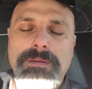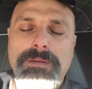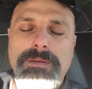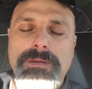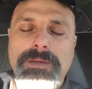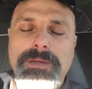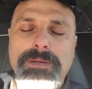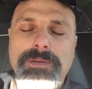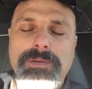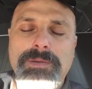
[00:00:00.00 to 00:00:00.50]

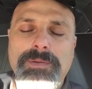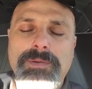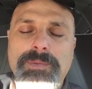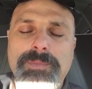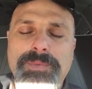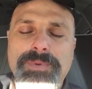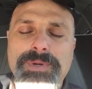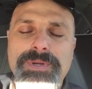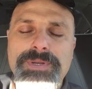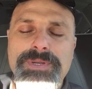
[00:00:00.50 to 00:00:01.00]
I do
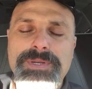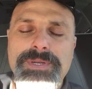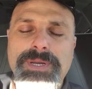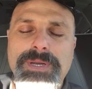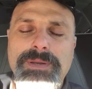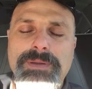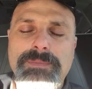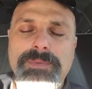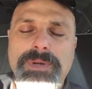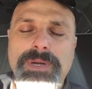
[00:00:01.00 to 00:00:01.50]

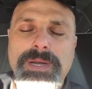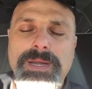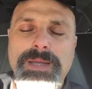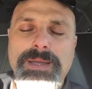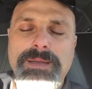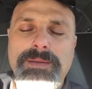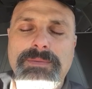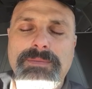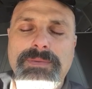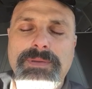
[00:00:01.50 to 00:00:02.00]
appreciate what I
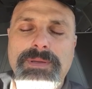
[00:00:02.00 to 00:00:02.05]
have.